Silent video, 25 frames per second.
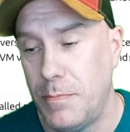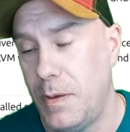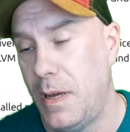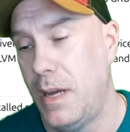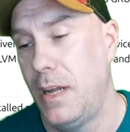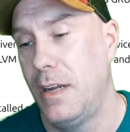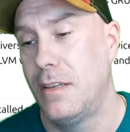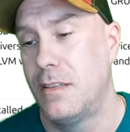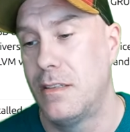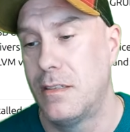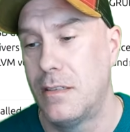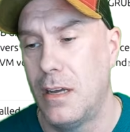
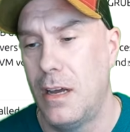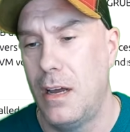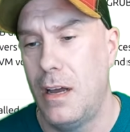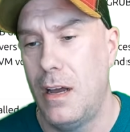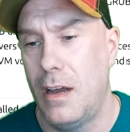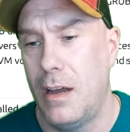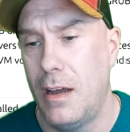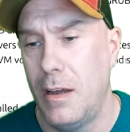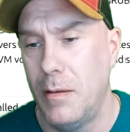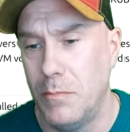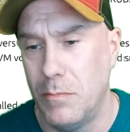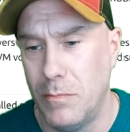but
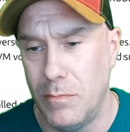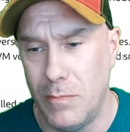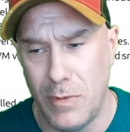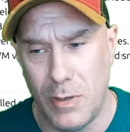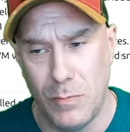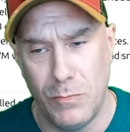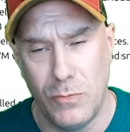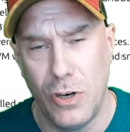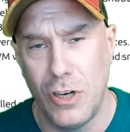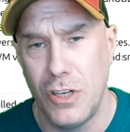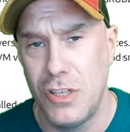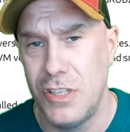
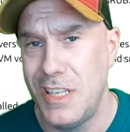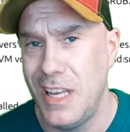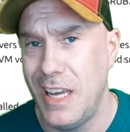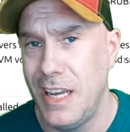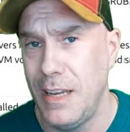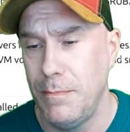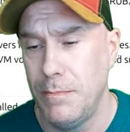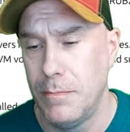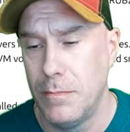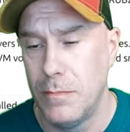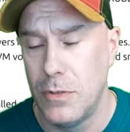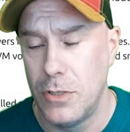I'm rusty.